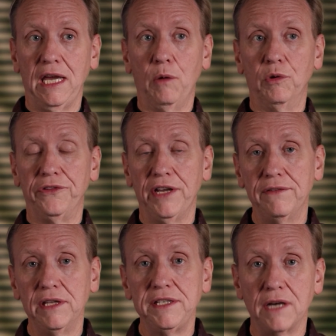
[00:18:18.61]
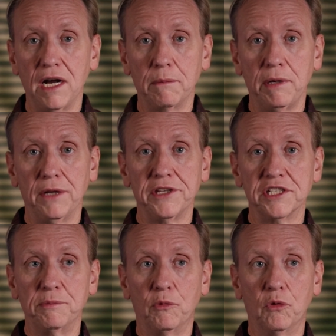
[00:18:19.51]
and we'll definitely talk about
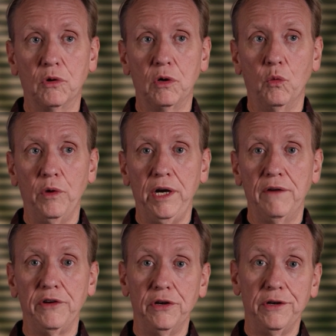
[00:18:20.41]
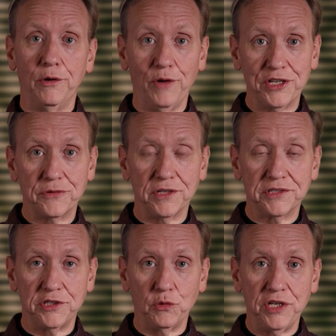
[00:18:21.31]
this more whenever you're in a restaurant
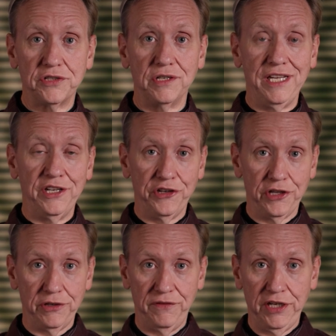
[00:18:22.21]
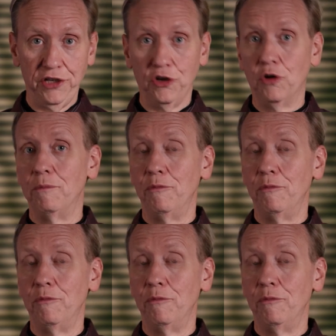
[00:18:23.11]
situation in another video.